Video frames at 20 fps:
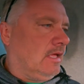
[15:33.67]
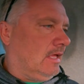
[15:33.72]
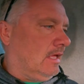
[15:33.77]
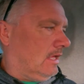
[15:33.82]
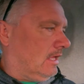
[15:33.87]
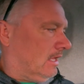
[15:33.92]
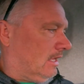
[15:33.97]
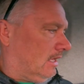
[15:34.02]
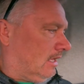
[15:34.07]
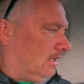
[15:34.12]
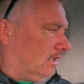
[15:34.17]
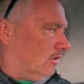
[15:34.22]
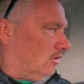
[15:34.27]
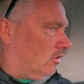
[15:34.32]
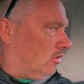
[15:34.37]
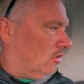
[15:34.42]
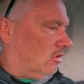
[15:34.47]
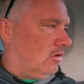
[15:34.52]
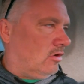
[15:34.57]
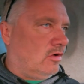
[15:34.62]
And
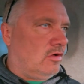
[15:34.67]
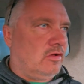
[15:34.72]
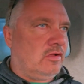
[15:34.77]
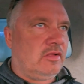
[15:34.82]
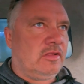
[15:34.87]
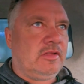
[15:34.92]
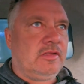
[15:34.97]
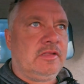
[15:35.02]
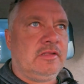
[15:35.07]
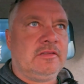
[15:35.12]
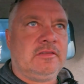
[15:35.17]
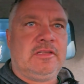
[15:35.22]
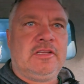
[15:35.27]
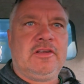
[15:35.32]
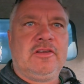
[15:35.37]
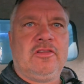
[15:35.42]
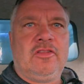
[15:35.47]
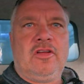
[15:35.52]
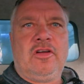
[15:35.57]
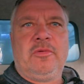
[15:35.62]
all
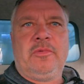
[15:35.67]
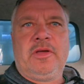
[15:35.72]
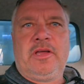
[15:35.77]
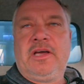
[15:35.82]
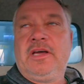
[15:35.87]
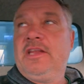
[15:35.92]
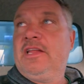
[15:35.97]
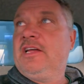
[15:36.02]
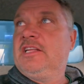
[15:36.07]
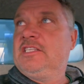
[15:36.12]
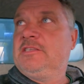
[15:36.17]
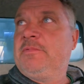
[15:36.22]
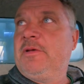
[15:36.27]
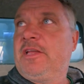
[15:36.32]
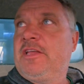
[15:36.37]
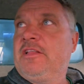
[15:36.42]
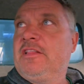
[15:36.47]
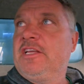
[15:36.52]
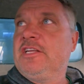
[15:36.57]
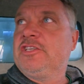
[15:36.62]
year long we kind of had
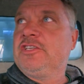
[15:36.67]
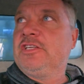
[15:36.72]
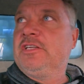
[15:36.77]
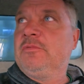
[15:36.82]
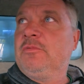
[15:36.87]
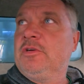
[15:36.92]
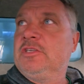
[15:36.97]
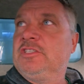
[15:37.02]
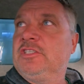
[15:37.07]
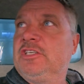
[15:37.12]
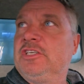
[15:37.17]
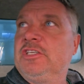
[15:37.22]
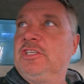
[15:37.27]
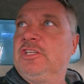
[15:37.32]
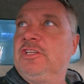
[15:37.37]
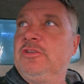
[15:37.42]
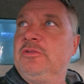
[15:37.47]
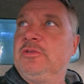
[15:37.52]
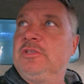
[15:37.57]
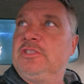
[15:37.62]
speculation it wasn't going to
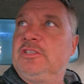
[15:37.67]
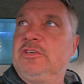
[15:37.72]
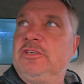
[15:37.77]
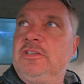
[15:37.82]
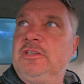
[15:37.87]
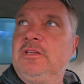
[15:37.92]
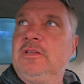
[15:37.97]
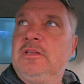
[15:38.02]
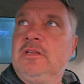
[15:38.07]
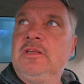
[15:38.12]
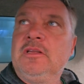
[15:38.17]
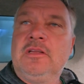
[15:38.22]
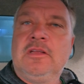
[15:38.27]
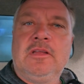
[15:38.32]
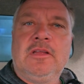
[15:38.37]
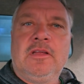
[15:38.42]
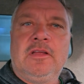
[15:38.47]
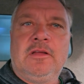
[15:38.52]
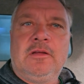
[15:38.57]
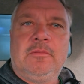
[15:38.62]
do as good.
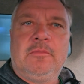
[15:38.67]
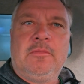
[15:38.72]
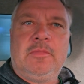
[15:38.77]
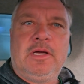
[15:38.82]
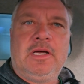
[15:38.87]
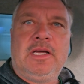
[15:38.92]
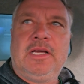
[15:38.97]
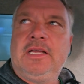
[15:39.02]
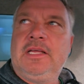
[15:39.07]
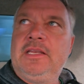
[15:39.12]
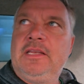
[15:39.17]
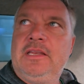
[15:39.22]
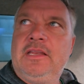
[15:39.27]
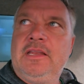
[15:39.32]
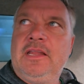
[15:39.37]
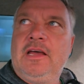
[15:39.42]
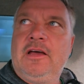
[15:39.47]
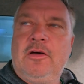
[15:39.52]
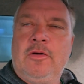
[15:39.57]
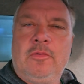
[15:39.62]
But
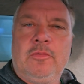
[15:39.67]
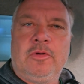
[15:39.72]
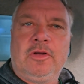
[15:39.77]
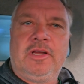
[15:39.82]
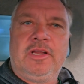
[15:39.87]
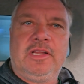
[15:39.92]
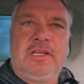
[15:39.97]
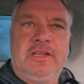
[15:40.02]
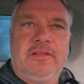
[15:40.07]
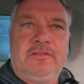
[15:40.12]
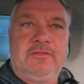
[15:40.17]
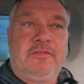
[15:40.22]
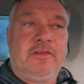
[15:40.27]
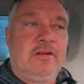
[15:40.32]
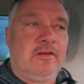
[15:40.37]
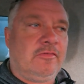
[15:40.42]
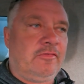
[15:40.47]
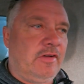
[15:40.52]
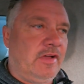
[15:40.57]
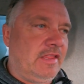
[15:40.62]
now we're going to
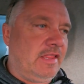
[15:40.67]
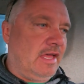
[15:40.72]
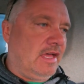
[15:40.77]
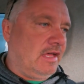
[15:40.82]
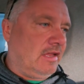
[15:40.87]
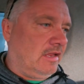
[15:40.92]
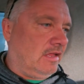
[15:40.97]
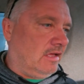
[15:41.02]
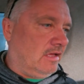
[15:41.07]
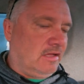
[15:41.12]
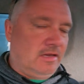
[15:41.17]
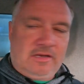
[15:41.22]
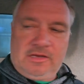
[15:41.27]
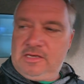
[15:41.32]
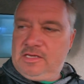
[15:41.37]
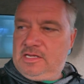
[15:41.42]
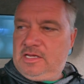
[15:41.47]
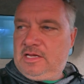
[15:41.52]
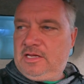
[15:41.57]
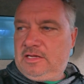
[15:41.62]
verify that.
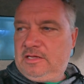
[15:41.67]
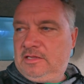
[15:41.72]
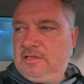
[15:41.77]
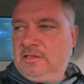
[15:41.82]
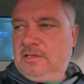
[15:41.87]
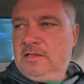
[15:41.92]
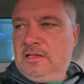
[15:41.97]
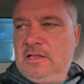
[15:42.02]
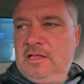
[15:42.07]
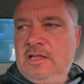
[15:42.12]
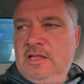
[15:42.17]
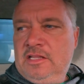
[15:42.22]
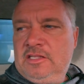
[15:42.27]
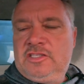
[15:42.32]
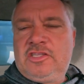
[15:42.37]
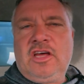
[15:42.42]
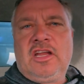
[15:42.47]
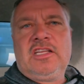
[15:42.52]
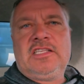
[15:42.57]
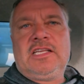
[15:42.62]
And
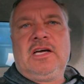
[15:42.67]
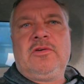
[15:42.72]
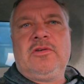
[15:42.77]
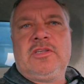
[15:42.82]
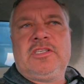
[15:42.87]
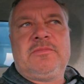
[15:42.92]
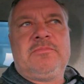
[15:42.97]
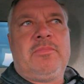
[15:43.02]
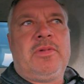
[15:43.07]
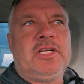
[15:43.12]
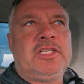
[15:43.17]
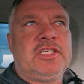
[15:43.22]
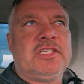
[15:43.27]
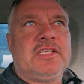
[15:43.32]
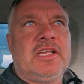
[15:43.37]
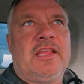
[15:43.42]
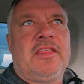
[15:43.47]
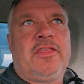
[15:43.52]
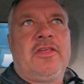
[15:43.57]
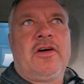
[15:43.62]
it's not as out as much as
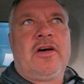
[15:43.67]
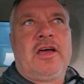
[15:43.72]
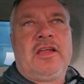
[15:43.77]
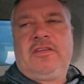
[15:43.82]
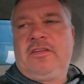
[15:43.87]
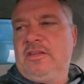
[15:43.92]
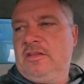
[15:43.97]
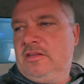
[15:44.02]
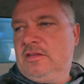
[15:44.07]
I thought.